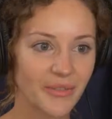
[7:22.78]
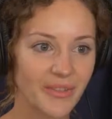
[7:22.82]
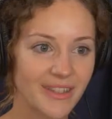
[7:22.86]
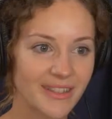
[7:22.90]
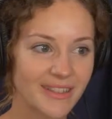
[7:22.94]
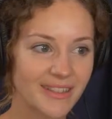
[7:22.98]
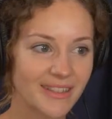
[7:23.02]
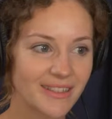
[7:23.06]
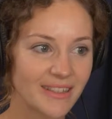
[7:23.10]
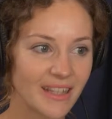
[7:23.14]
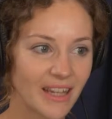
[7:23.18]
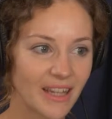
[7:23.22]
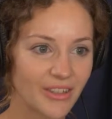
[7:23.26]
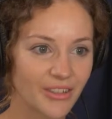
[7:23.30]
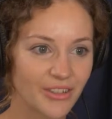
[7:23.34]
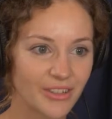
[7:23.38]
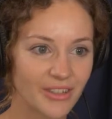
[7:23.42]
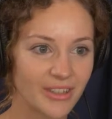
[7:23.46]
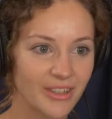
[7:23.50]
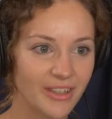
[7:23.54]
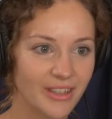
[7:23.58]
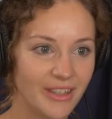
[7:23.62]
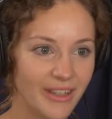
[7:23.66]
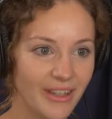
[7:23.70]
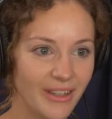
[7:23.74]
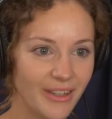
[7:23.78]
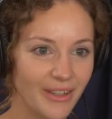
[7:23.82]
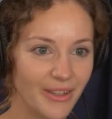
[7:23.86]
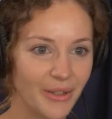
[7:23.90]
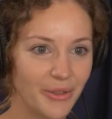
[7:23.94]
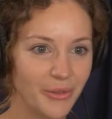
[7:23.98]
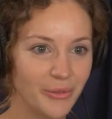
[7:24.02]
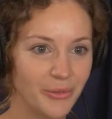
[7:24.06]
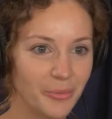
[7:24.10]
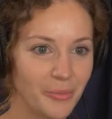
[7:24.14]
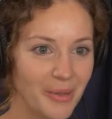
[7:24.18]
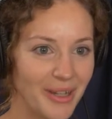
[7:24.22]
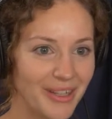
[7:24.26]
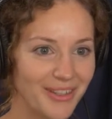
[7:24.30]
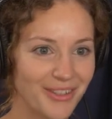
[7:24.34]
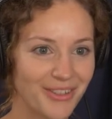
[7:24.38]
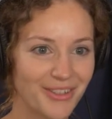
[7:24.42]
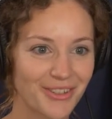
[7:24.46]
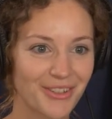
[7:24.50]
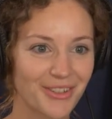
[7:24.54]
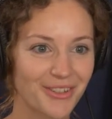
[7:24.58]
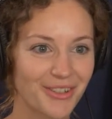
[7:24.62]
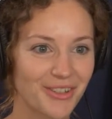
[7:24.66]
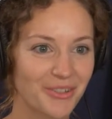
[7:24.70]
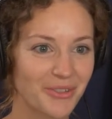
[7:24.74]
this is actually, you've
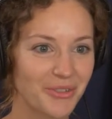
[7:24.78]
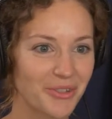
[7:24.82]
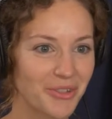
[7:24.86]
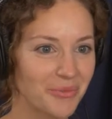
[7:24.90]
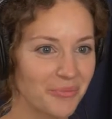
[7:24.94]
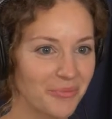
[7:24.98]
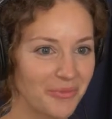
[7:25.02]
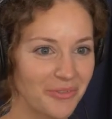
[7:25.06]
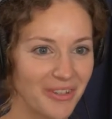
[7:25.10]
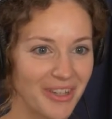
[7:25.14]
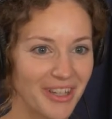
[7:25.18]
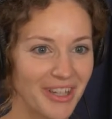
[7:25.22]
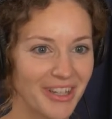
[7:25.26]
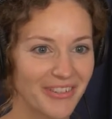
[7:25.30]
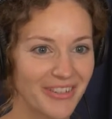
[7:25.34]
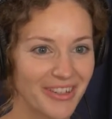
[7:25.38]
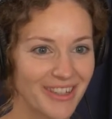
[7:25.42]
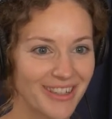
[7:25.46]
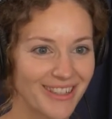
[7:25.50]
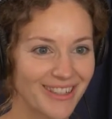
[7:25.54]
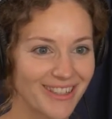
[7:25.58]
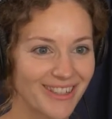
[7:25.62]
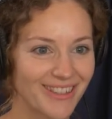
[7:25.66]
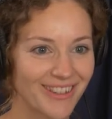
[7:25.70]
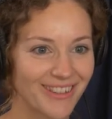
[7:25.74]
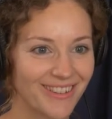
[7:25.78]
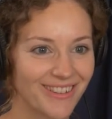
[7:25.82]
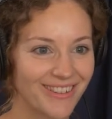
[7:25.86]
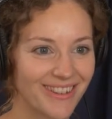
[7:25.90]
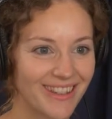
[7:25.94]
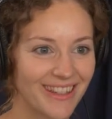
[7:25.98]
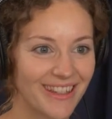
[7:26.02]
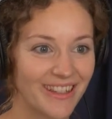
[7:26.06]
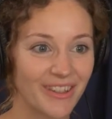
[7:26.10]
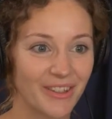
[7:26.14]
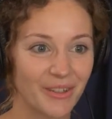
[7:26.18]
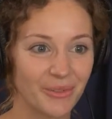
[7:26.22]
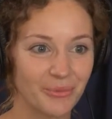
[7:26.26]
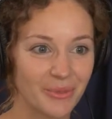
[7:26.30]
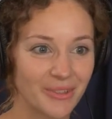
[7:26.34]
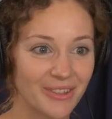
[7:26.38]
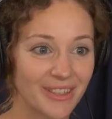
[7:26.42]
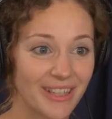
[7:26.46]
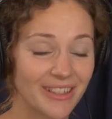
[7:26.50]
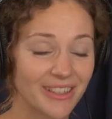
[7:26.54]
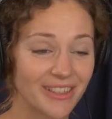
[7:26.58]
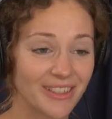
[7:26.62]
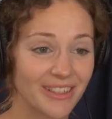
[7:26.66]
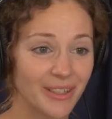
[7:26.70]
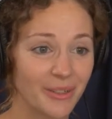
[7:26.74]
mentioned some figure at the start there that was
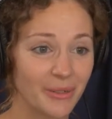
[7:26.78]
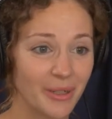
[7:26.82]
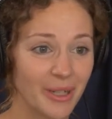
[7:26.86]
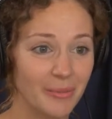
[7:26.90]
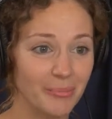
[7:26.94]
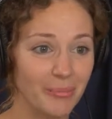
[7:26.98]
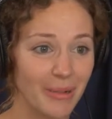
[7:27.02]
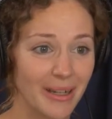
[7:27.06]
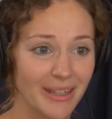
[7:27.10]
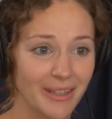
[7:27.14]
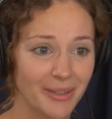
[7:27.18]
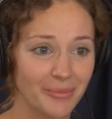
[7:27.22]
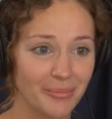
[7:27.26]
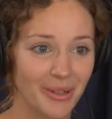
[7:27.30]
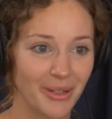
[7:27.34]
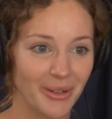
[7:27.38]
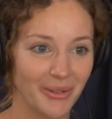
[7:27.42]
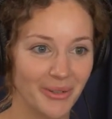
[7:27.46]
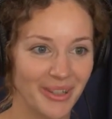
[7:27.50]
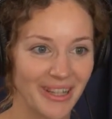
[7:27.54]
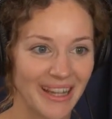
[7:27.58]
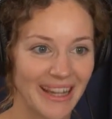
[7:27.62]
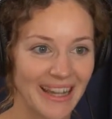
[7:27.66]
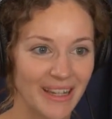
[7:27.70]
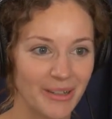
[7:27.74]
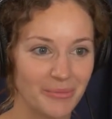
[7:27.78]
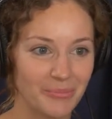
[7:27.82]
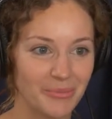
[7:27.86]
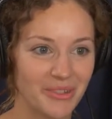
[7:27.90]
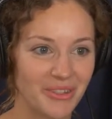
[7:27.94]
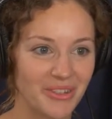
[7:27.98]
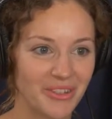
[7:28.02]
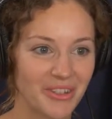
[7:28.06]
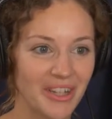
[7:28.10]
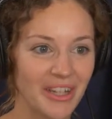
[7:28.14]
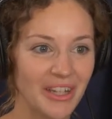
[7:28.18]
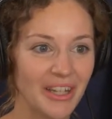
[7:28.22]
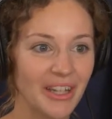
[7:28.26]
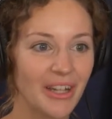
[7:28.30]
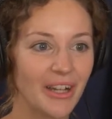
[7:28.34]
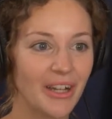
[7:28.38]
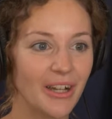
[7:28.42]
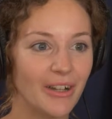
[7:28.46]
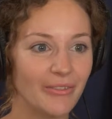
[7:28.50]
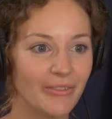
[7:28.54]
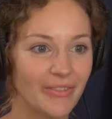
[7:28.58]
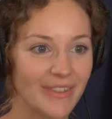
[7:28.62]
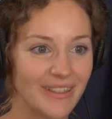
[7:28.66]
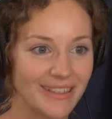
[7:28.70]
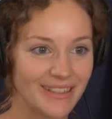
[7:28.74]
actually quite mind-blowing, how much
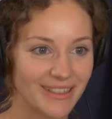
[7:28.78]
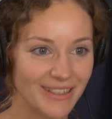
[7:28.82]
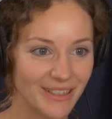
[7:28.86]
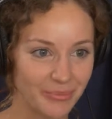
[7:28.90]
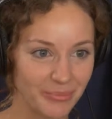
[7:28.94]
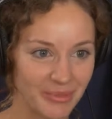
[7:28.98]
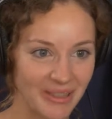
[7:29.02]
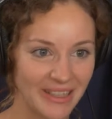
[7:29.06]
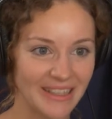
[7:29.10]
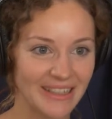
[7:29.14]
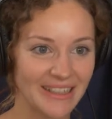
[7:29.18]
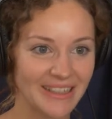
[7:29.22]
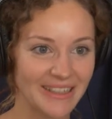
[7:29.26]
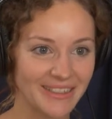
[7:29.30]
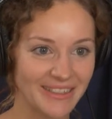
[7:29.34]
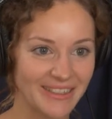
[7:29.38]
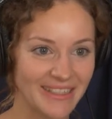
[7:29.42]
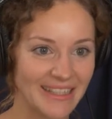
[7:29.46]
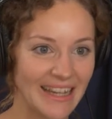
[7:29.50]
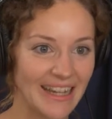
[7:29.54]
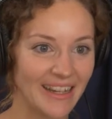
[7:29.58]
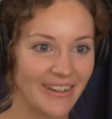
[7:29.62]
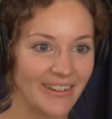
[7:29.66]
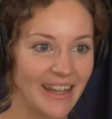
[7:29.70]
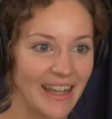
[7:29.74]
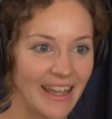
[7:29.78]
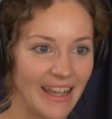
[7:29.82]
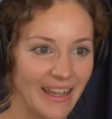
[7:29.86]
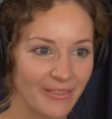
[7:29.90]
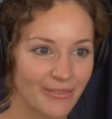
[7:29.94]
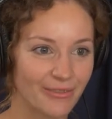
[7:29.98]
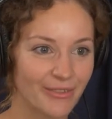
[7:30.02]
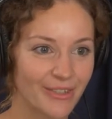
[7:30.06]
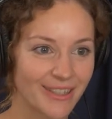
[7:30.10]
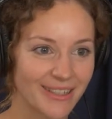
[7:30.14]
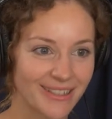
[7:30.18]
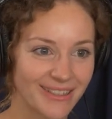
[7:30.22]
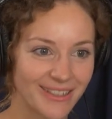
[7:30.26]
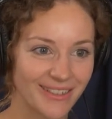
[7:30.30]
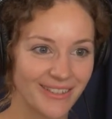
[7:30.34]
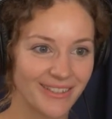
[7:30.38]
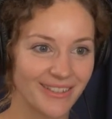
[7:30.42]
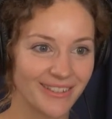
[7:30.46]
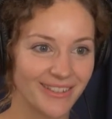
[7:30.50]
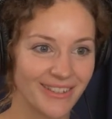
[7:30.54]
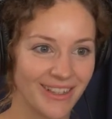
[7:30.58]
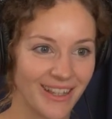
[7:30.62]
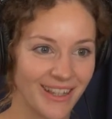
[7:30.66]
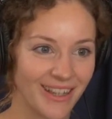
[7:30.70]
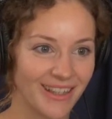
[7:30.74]
of this is being cut down every single
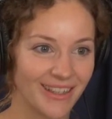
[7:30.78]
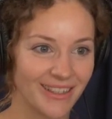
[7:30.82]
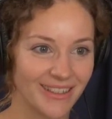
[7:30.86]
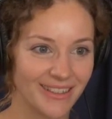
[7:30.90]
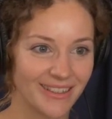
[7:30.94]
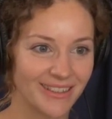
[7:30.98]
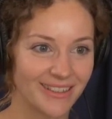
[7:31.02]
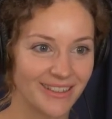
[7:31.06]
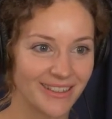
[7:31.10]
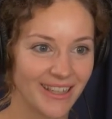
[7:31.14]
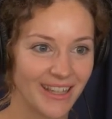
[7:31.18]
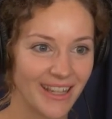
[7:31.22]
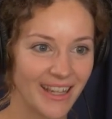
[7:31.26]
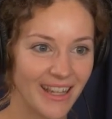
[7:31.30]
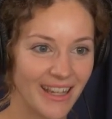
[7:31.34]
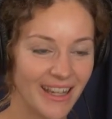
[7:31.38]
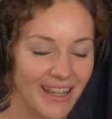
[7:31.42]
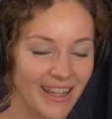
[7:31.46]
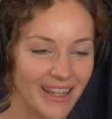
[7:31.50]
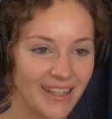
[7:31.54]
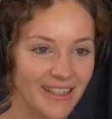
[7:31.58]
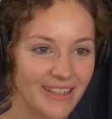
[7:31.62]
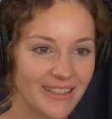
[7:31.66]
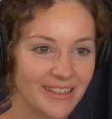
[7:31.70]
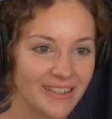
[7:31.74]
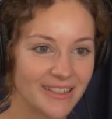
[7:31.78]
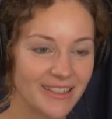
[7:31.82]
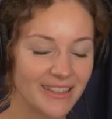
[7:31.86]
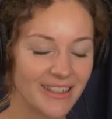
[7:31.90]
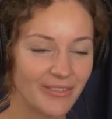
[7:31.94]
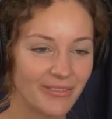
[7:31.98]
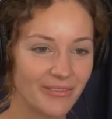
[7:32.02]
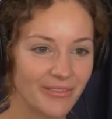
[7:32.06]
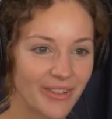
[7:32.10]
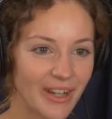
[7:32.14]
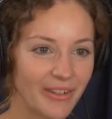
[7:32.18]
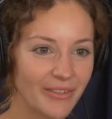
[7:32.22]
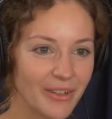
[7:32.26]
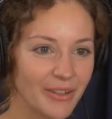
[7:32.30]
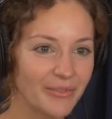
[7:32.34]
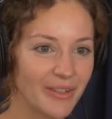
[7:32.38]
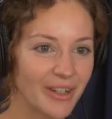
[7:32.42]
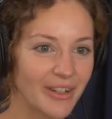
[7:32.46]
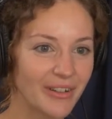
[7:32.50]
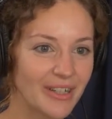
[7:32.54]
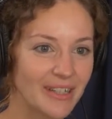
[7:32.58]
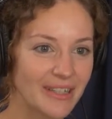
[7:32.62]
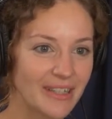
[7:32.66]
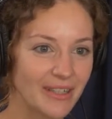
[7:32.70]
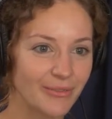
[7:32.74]
day. It's very,
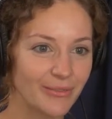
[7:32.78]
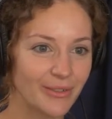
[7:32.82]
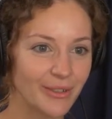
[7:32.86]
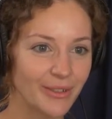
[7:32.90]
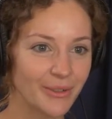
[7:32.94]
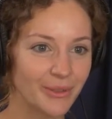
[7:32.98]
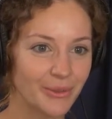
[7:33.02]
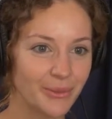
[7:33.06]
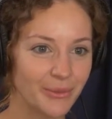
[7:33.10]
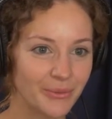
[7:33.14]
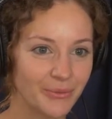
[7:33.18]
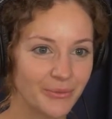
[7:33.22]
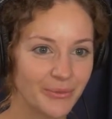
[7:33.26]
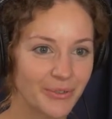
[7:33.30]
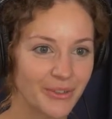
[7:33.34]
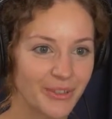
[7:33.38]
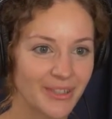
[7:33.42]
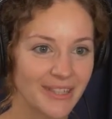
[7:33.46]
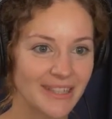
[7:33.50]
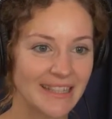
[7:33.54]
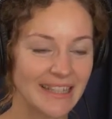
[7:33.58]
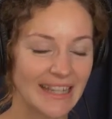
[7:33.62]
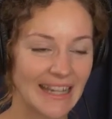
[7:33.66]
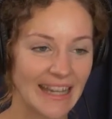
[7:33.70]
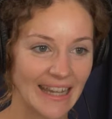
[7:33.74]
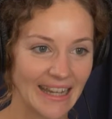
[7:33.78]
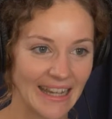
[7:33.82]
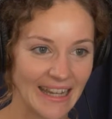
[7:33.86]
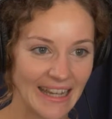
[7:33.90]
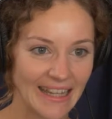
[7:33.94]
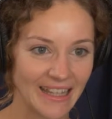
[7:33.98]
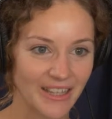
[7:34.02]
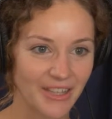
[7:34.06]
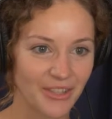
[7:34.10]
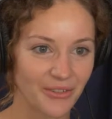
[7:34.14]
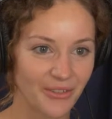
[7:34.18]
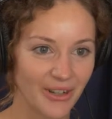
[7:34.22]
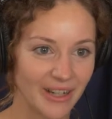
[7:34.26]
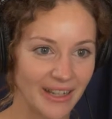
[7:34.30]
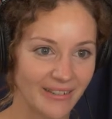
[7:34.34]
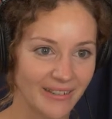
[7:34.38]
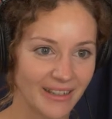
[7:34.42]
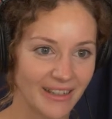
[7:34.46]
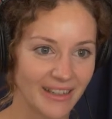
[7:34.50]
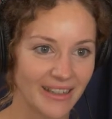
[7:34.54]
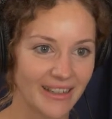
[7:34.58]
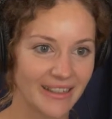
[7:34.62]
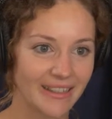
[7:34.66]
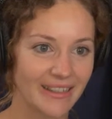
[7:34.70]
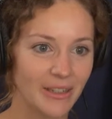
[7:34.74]
very difficult for us to get our heads around,
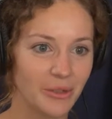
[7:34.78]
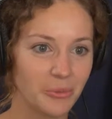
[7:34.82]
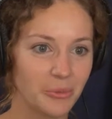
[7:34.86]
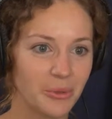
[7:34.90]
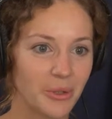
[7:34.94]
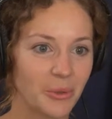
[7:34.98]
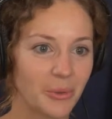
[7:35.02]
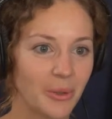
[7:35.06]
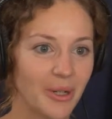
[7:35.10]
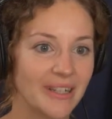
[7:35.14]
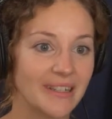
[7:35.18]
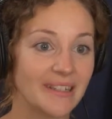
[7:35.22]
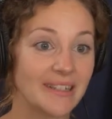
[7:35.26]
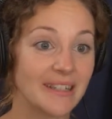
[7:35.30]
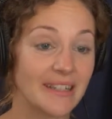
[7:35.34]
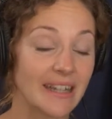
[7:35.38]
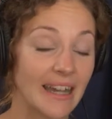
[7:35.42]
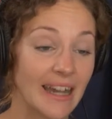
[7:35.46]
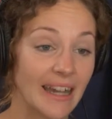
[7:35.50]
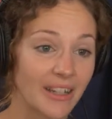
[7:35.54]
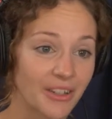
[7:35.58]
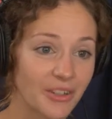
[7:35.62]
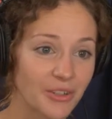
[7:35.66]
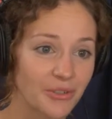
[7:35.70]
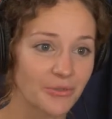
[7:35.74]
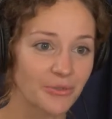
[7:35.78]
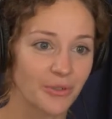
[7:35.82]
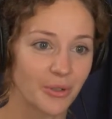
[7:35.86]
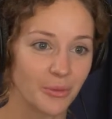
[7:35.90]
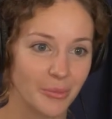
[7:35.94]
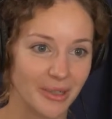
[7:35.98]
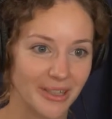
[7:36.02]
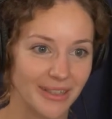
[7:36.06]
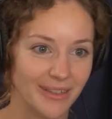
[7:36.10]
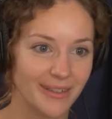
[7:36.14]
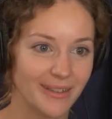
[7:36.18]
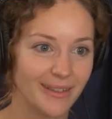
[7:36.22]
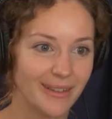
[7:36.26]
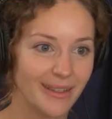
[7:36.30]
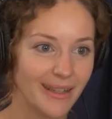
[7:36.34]
and I think we're quite detached from it.